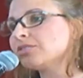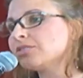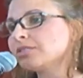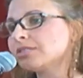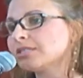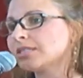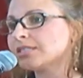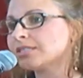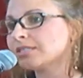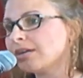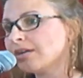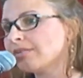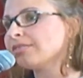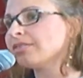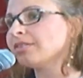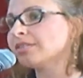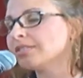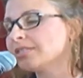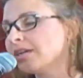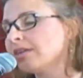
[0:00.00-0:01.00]
just get
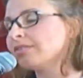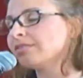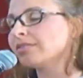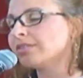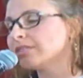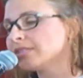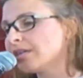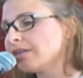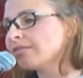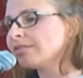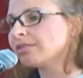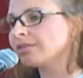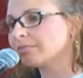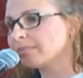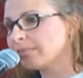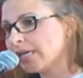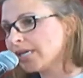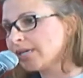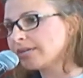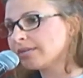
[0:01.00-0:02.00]
tougher and tougher and tougher to
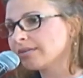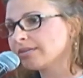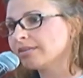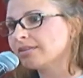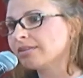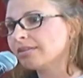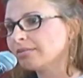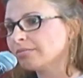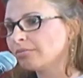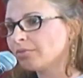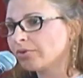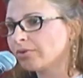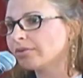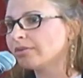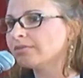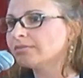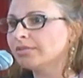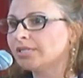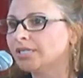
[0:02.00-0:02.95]
make the more